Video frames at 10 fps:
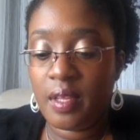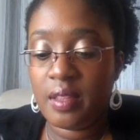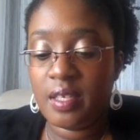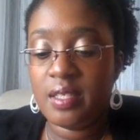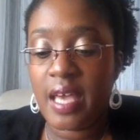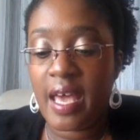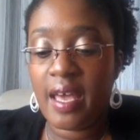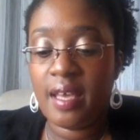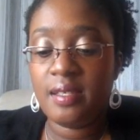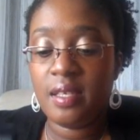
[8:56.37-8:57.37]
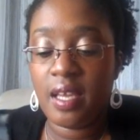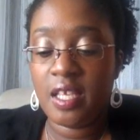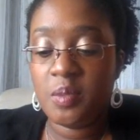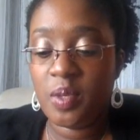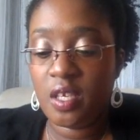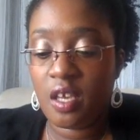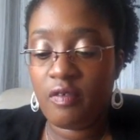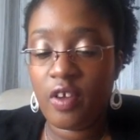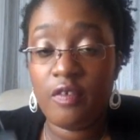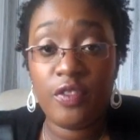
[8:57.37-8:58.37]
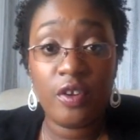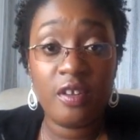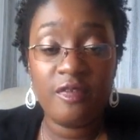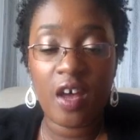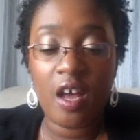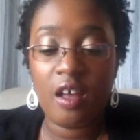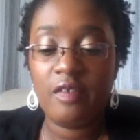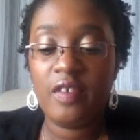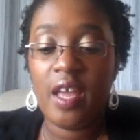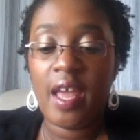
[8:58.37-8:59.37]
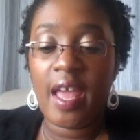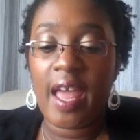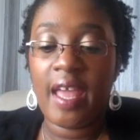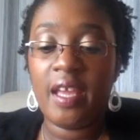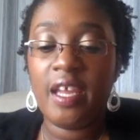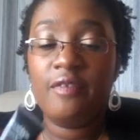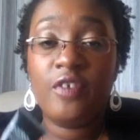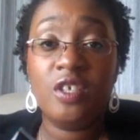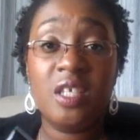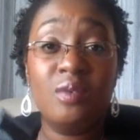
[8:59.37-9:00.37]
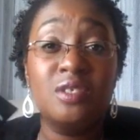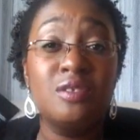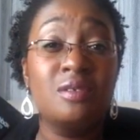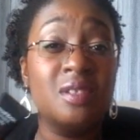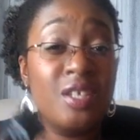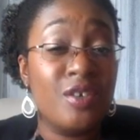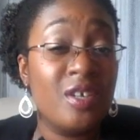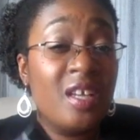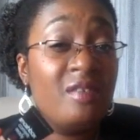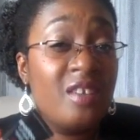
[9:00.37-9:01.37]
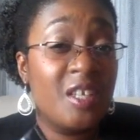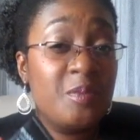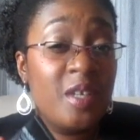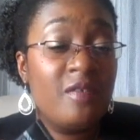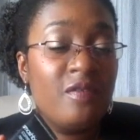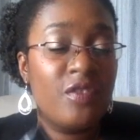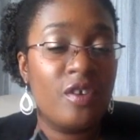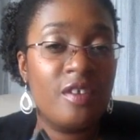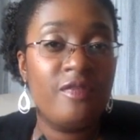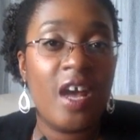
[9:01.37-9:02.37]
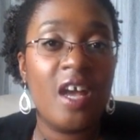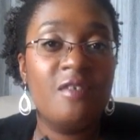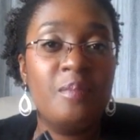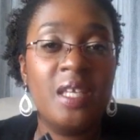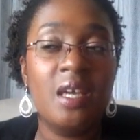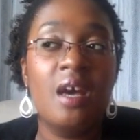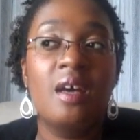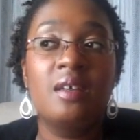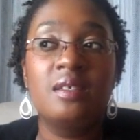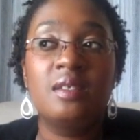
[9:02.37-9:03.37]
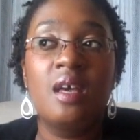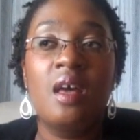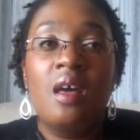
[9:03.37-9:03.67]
This has an SPF of 35. And at first I was a little leery of an SPF of 35 because